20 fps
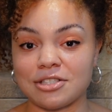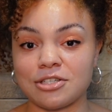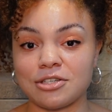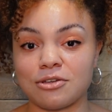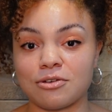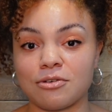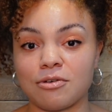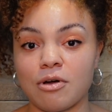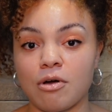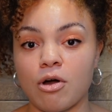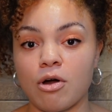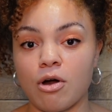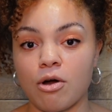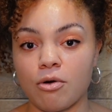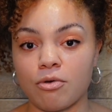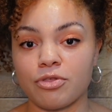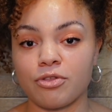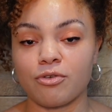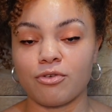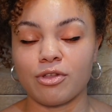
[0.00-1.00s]
to
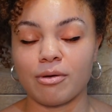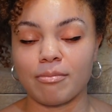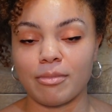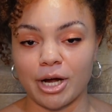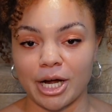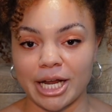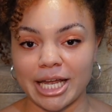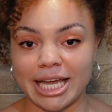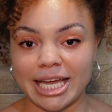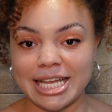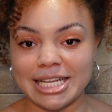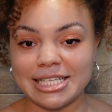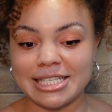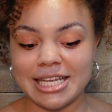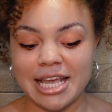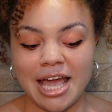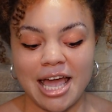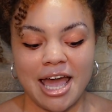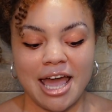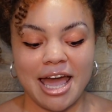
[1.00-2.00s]
go through the
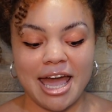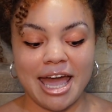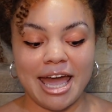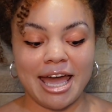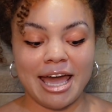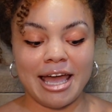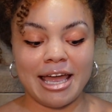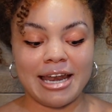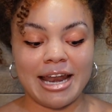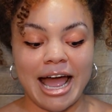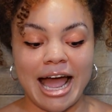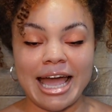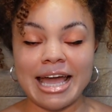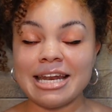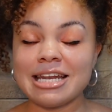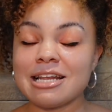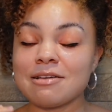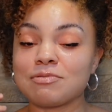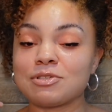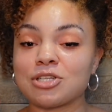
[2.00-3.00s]
markets. And I
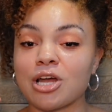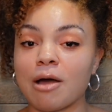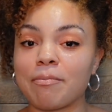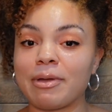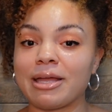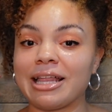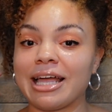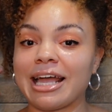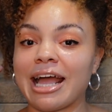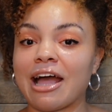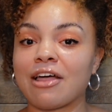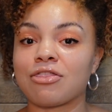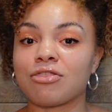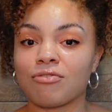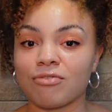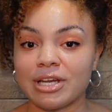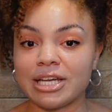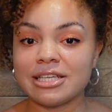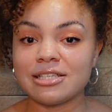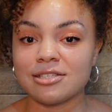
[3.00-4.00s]
ended up stopping like at
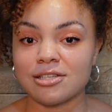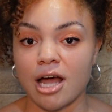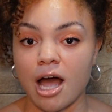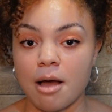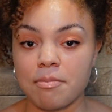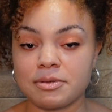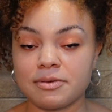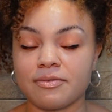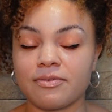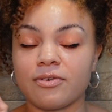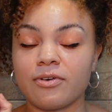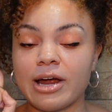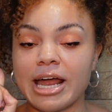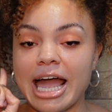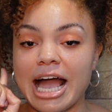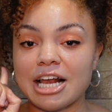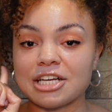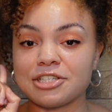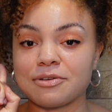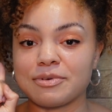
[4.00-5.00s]
3 stops before I
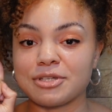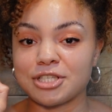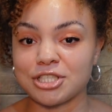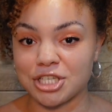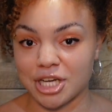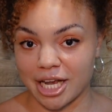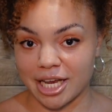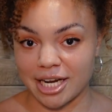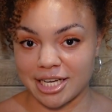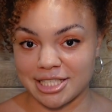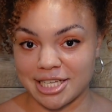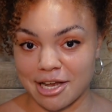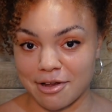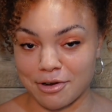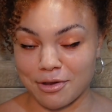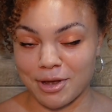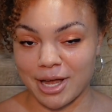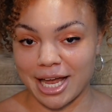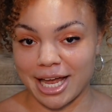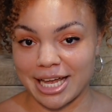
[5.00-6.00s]
actually went to Chinatown,
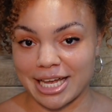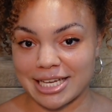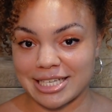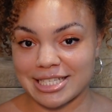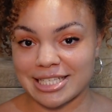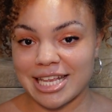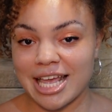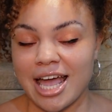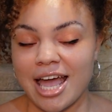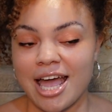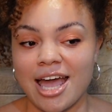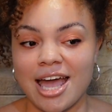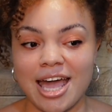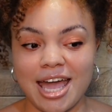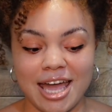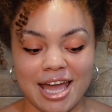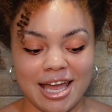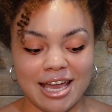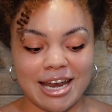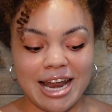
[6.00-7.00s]
you guys.
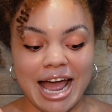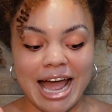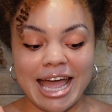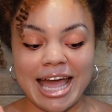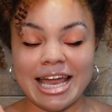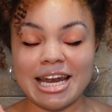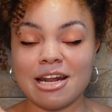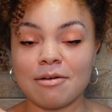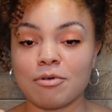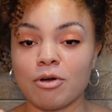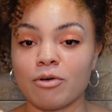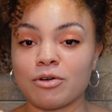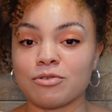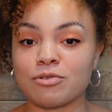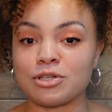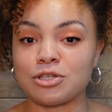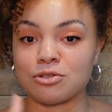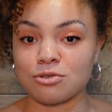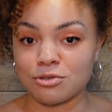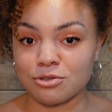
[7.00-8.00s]
And I ended up going to
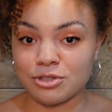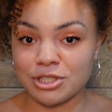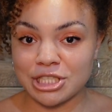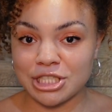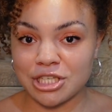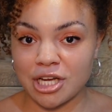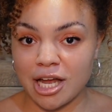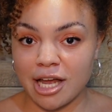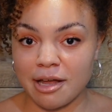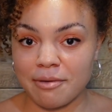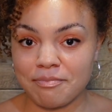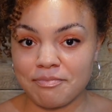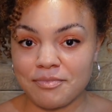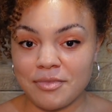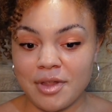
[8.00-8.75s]
a jewelry shop.